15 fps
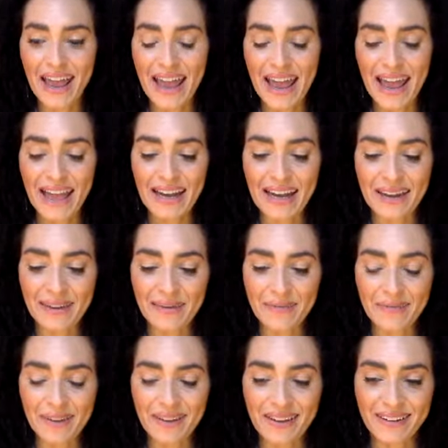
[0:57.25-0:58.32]
And I am,
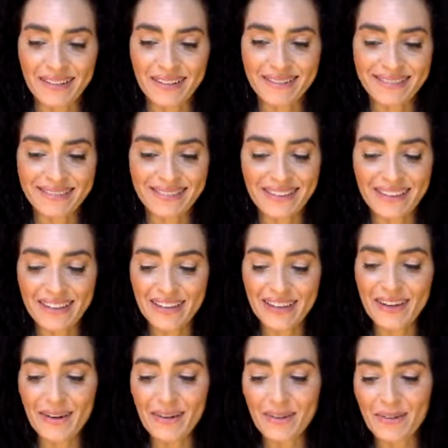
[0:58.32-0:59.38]
yes. uh, you
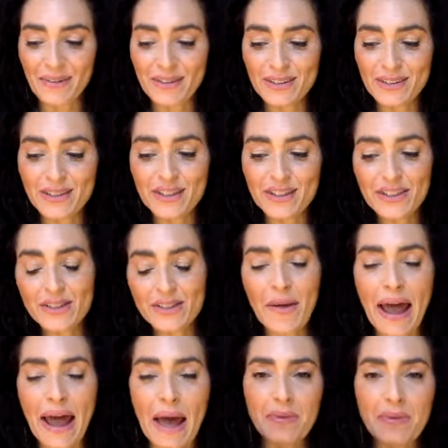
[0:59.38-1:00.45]
know, just so
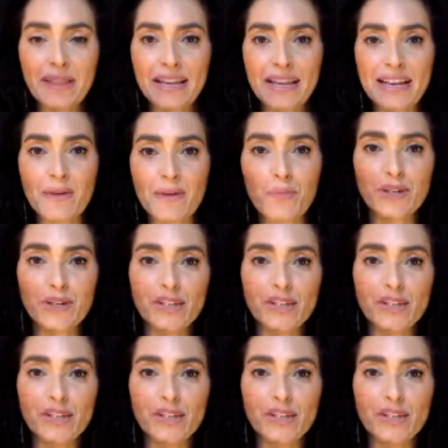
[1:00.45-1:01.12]
happy that we're